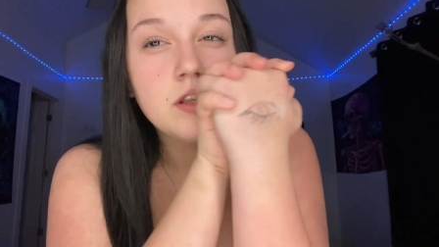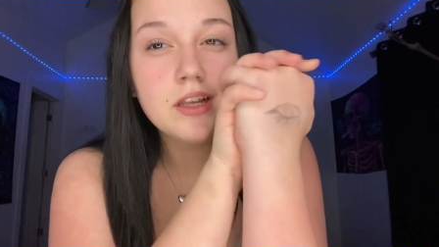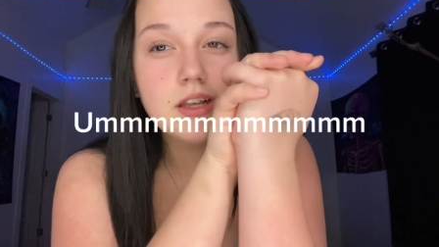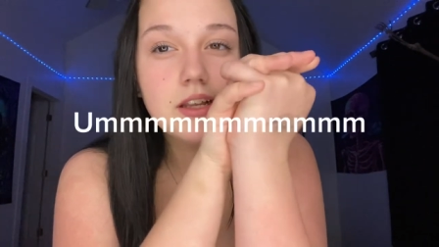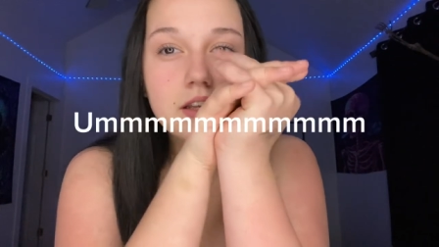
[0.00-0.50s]

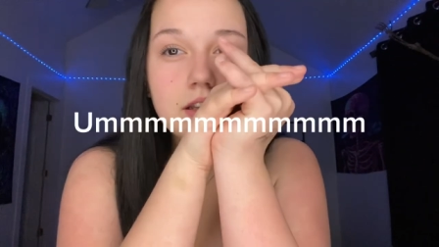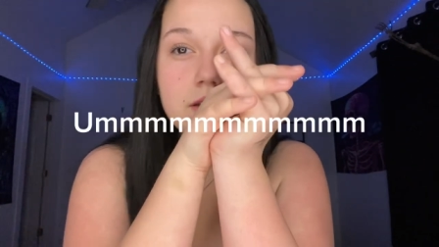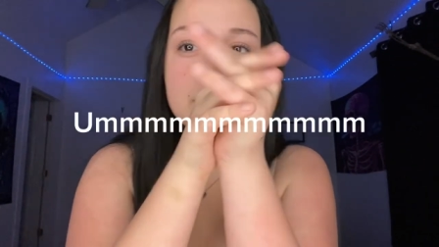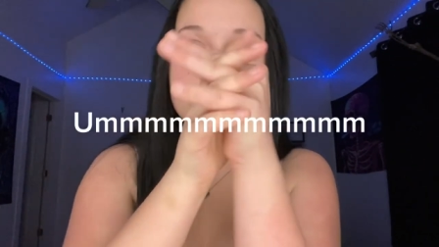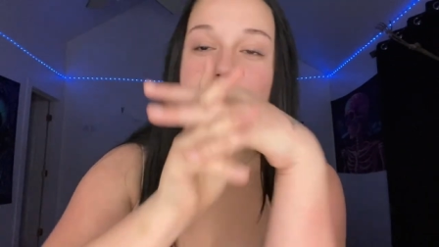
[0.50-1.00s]

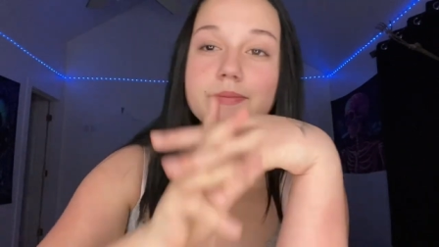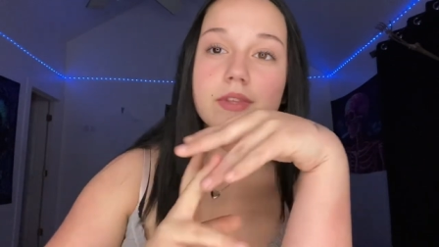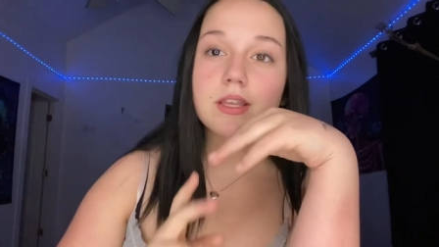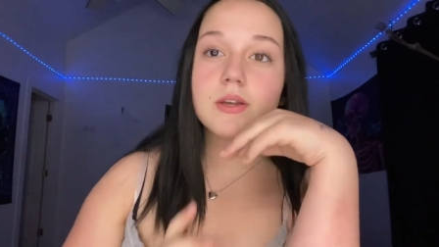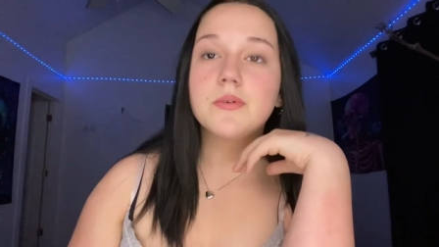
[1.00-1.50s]
Um,
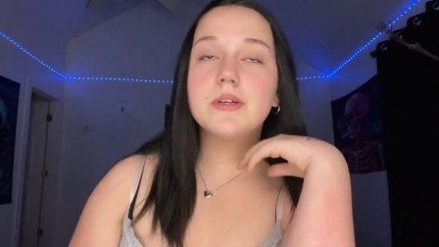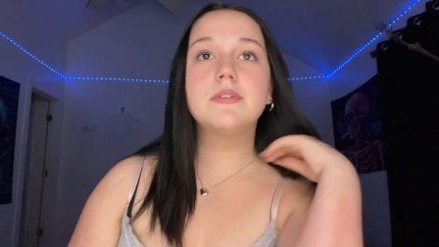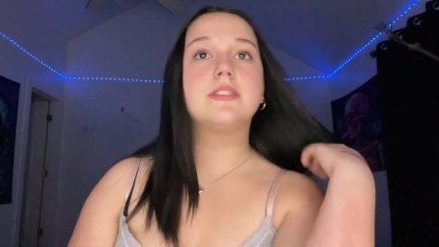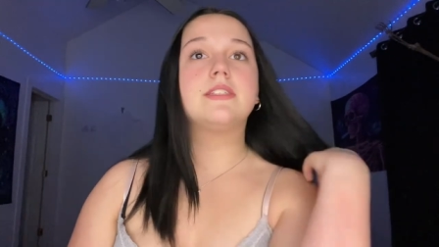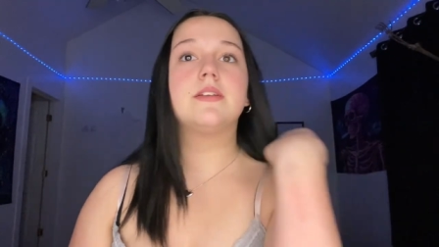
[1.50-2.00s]
we
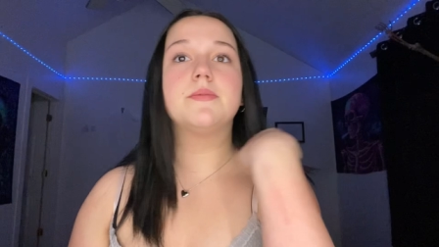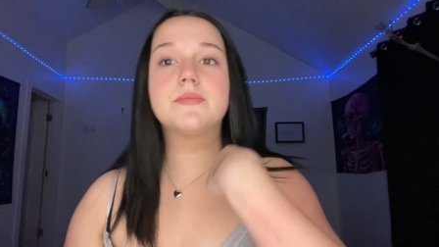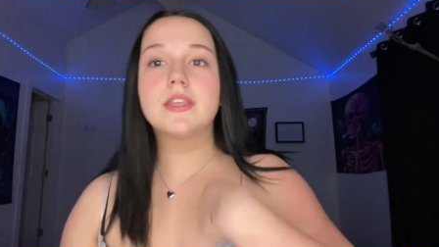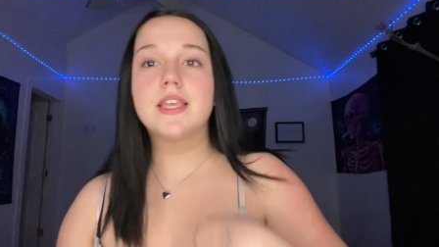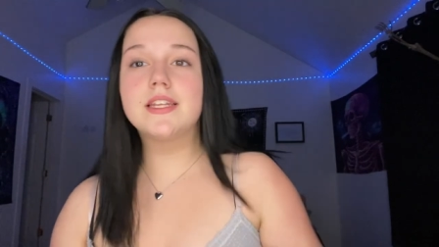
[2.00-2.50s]
will see.
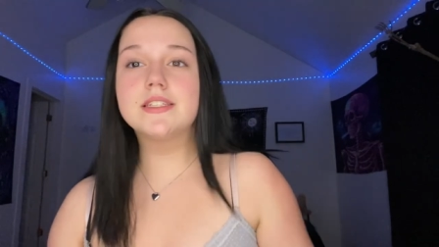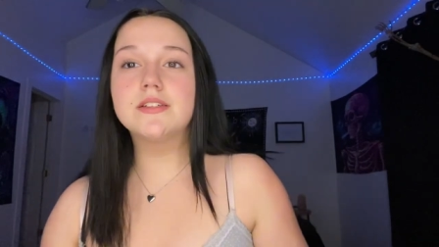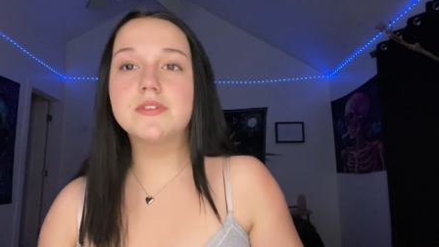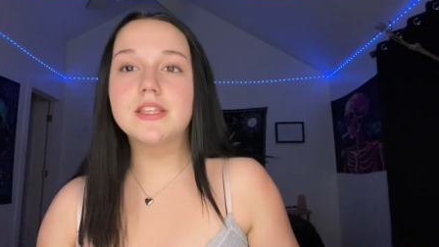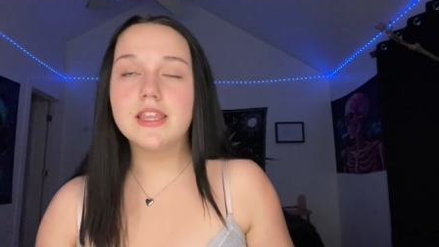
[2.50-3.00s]
He
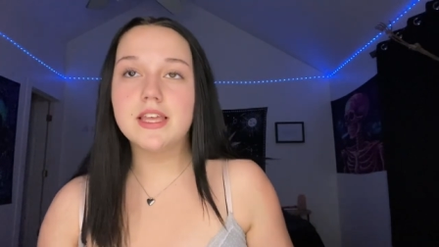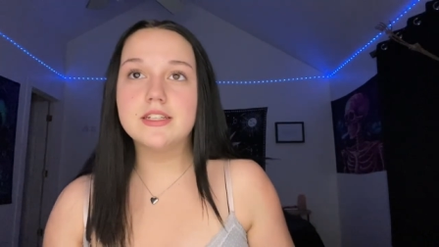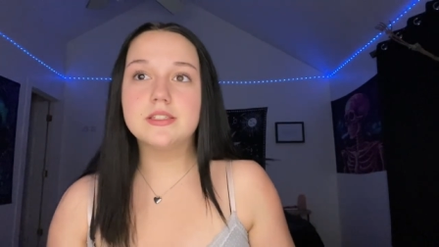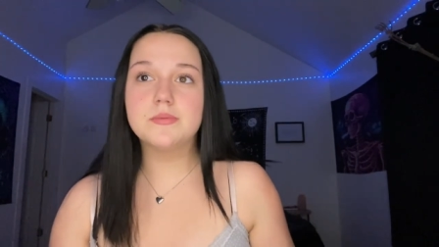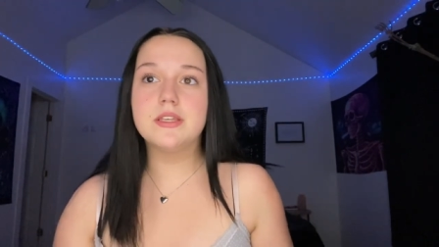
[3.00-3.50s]
doesn't really
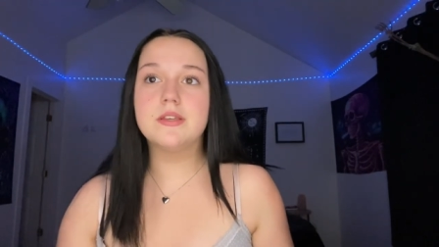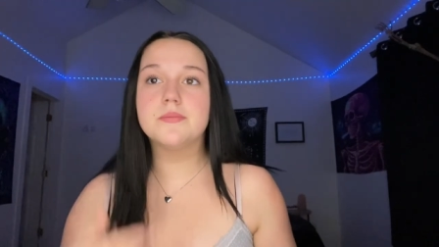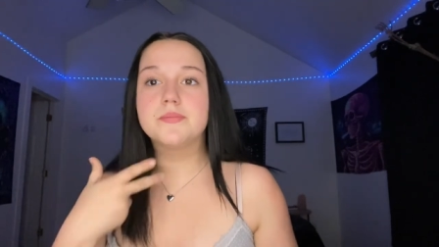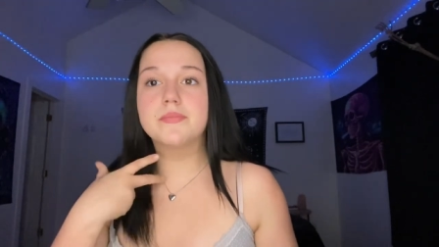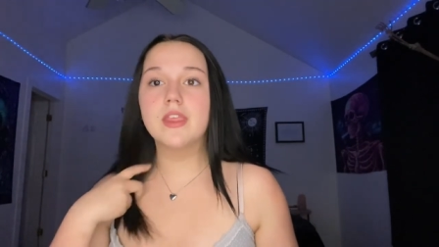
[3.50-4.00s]
like to be
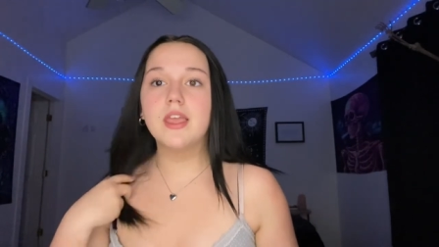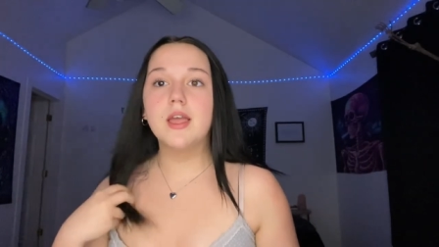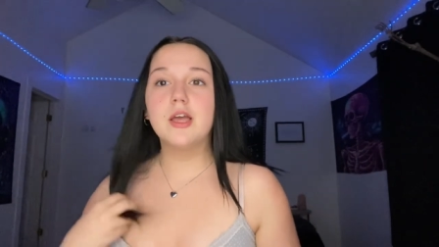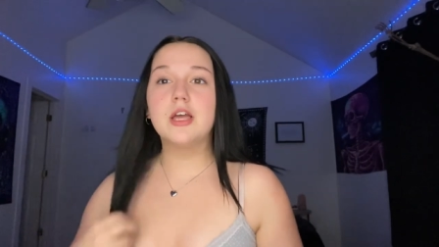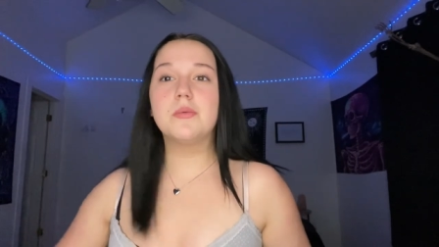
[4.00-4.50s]

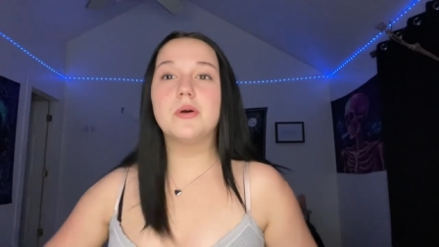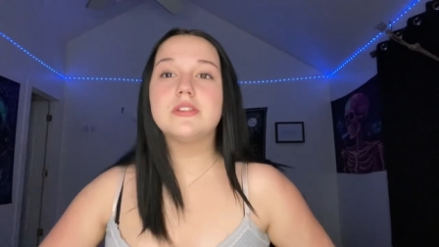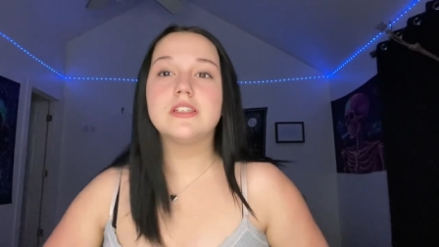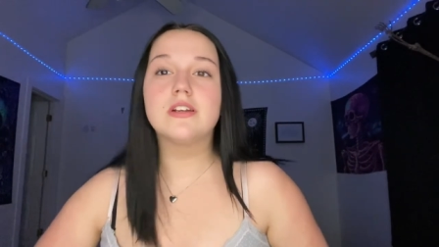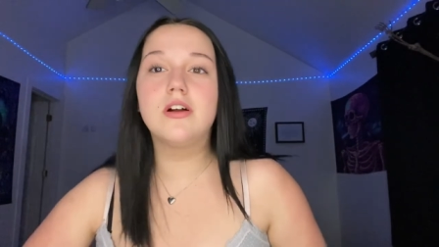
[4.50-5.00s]

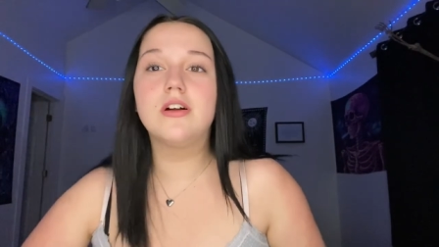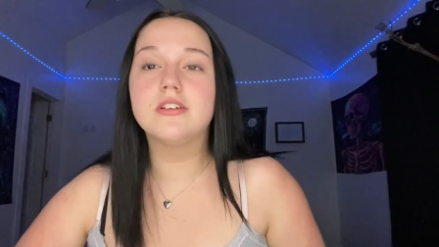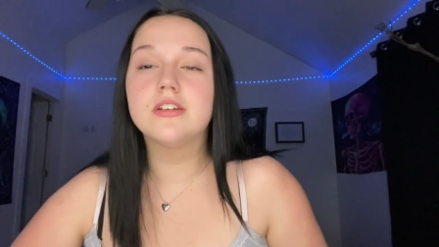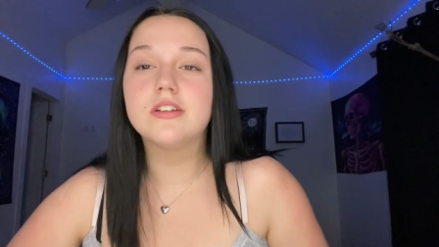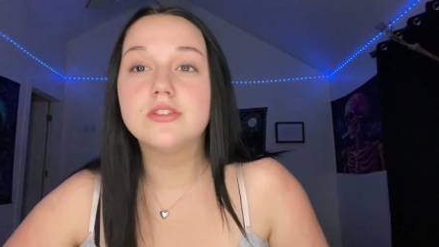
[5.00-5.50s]
posted
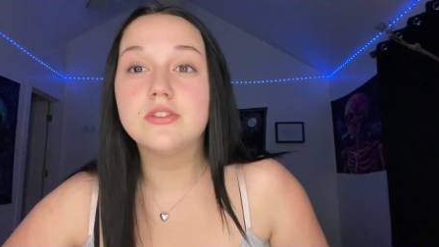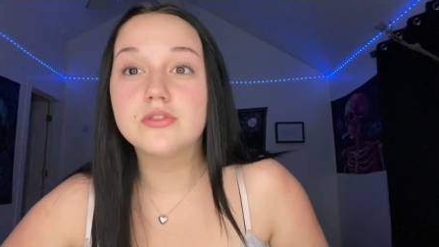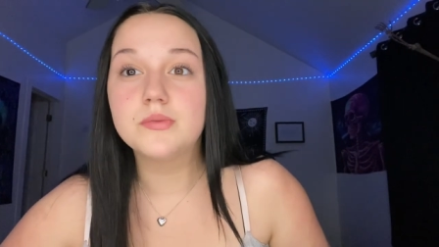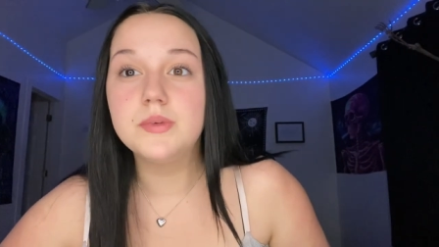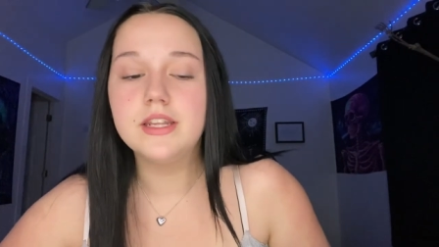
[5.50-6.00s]
on
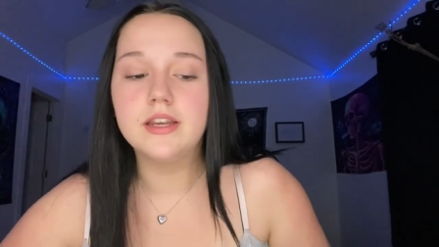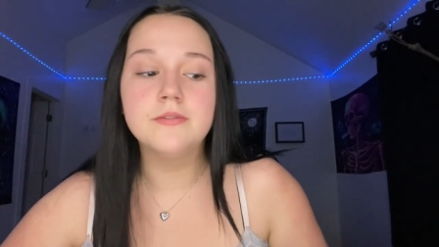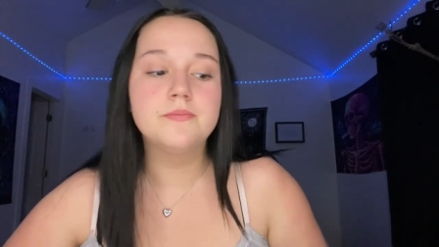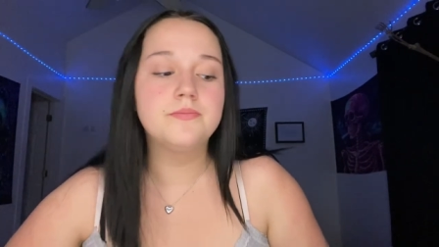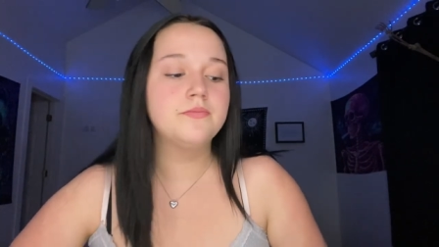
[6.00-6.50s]
social
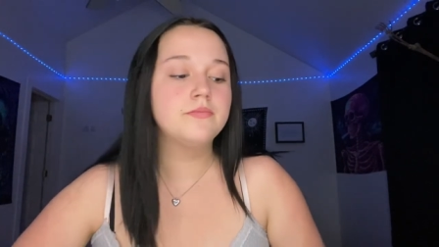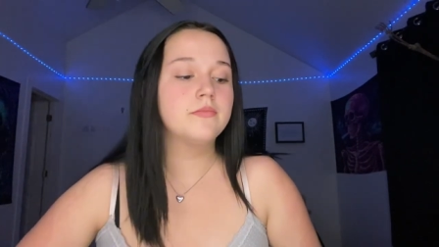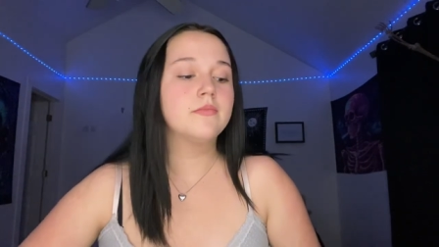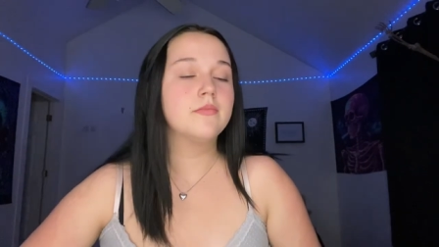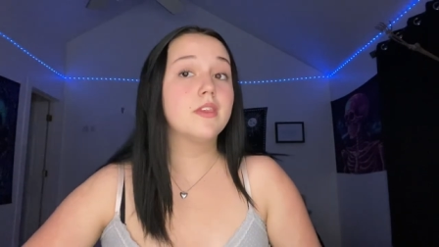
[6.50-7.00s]
media,
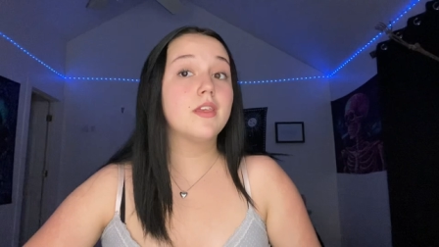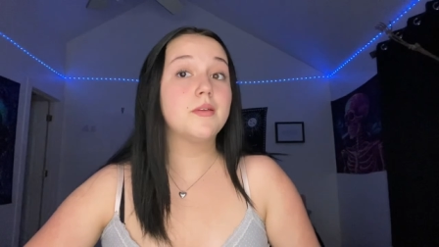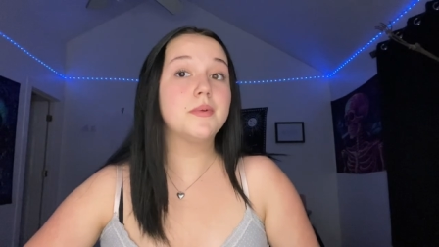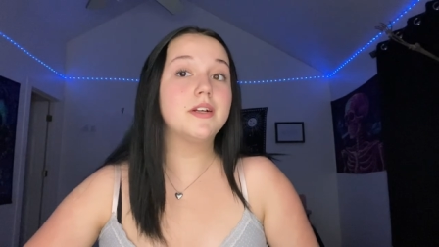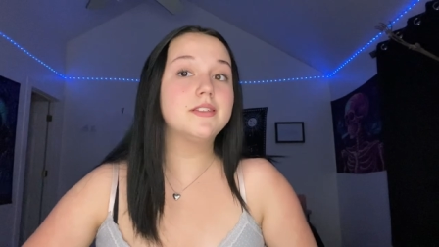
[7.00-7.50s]

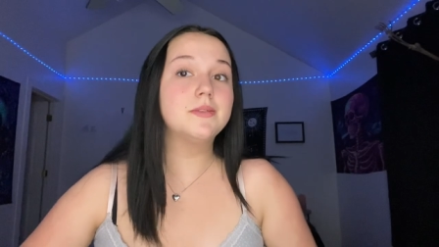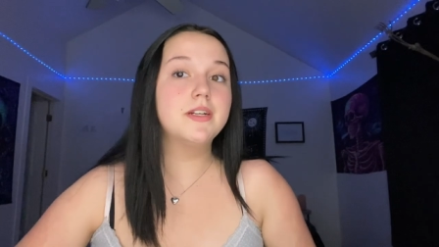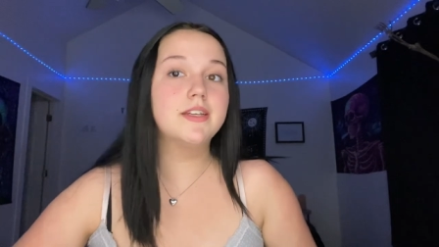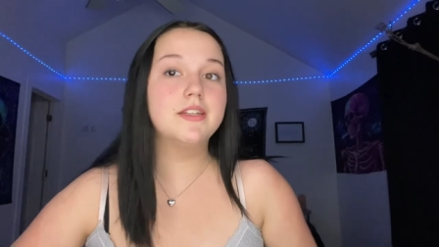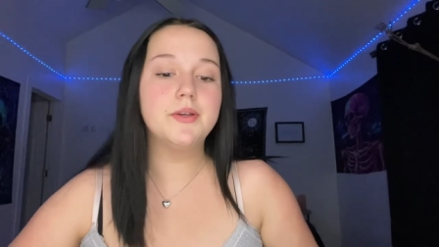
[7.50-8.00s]
but I'll see what
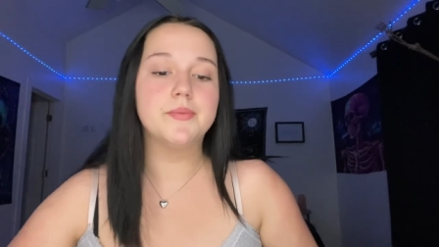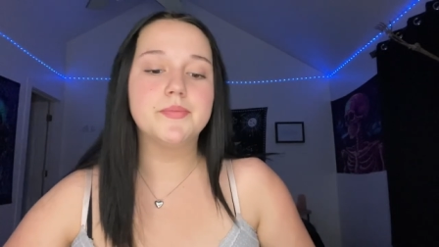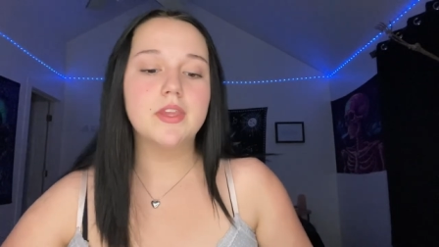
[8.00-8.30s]
I can do.